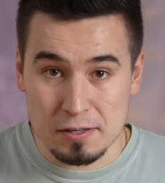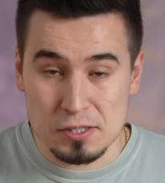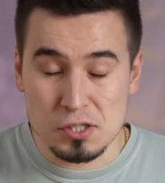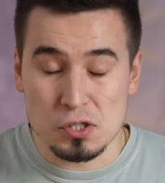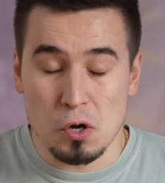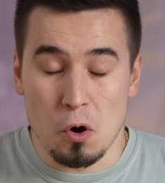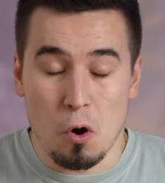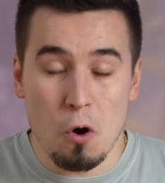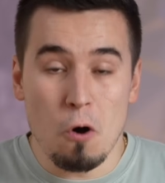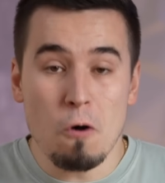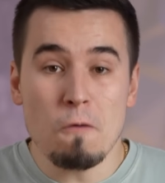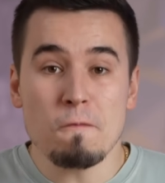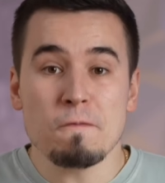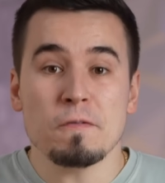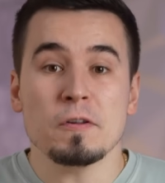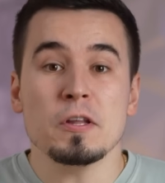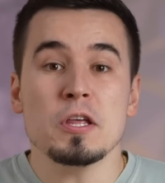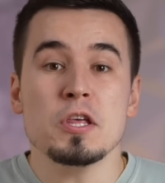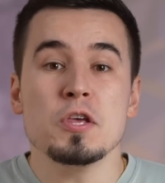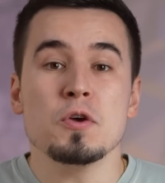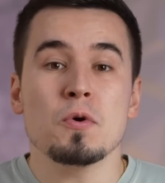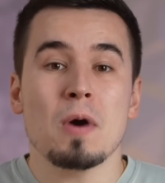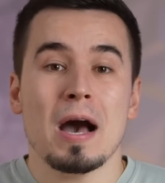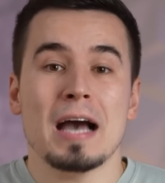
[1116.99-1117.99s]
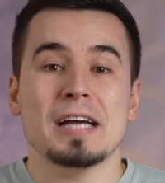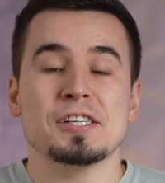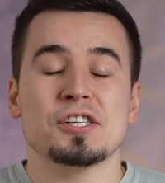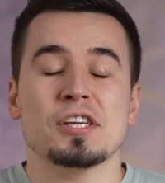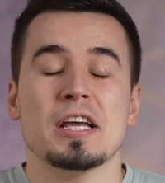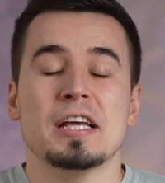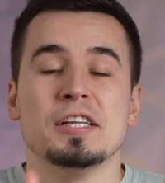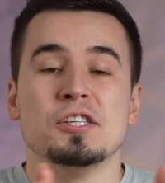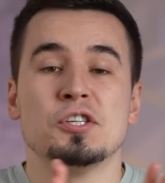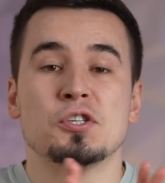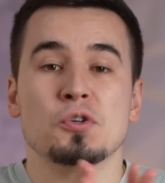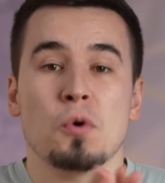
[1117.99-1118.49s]
So hopefully you guys
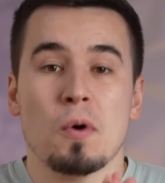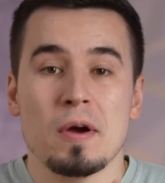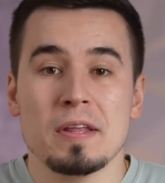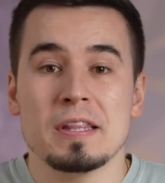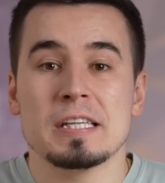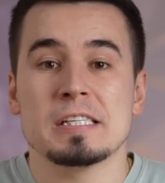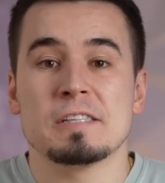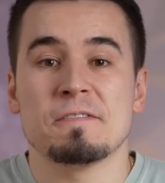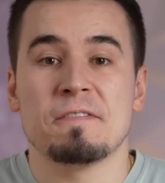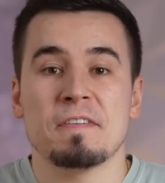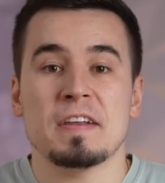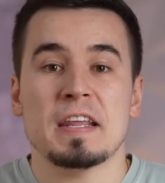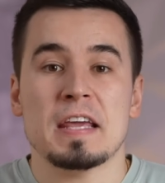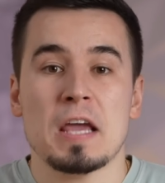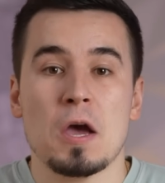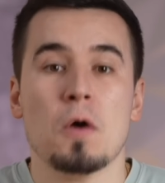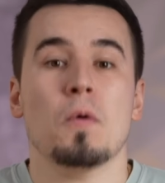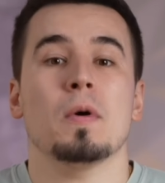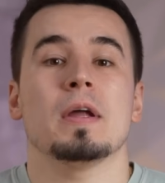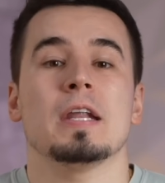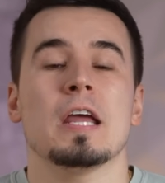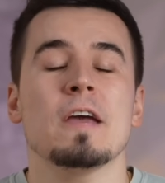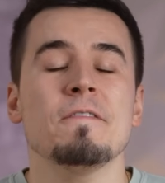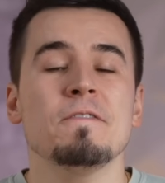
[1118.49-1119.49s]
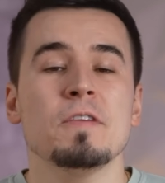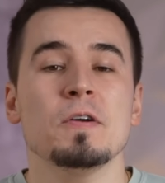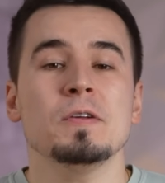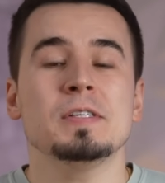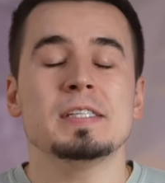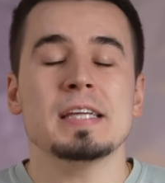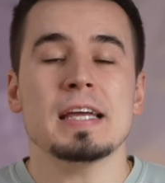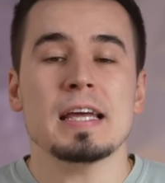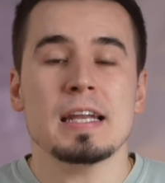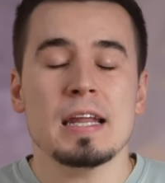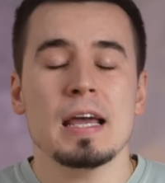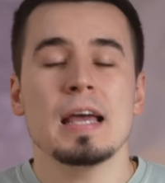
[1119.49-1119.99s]
enjoyed this video, and if you
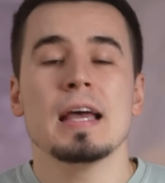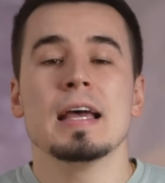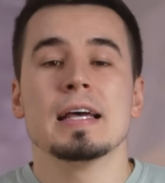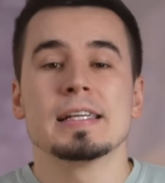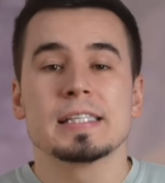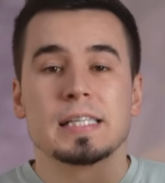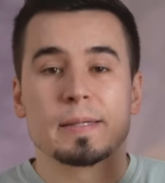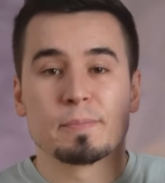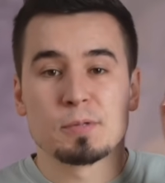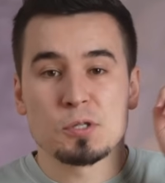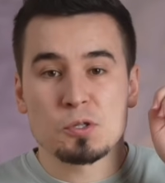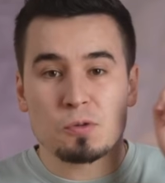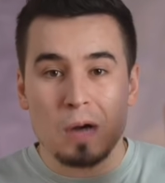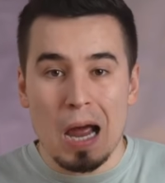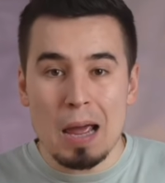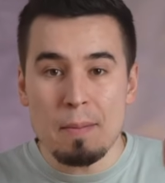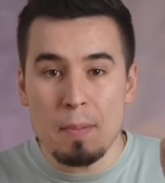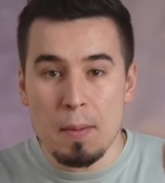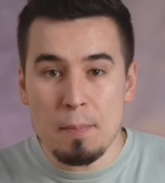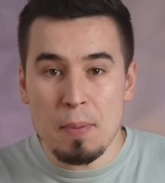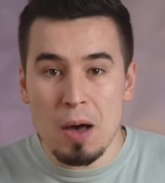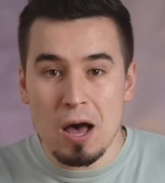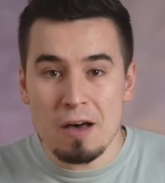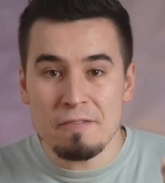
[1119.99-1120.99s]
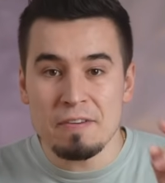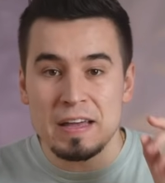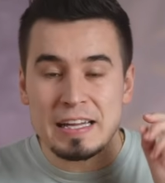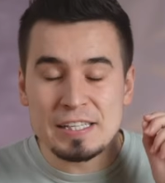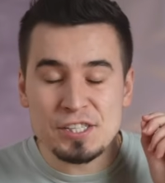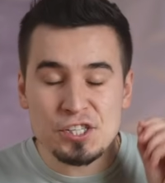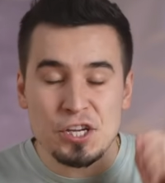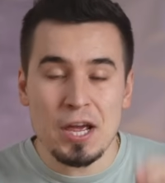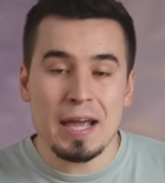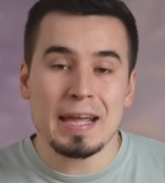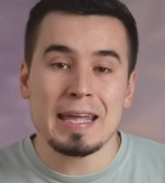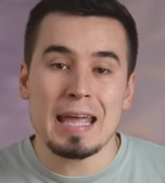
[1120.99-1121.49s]
did, subscribe above and
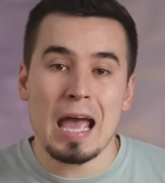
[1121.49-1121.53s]
check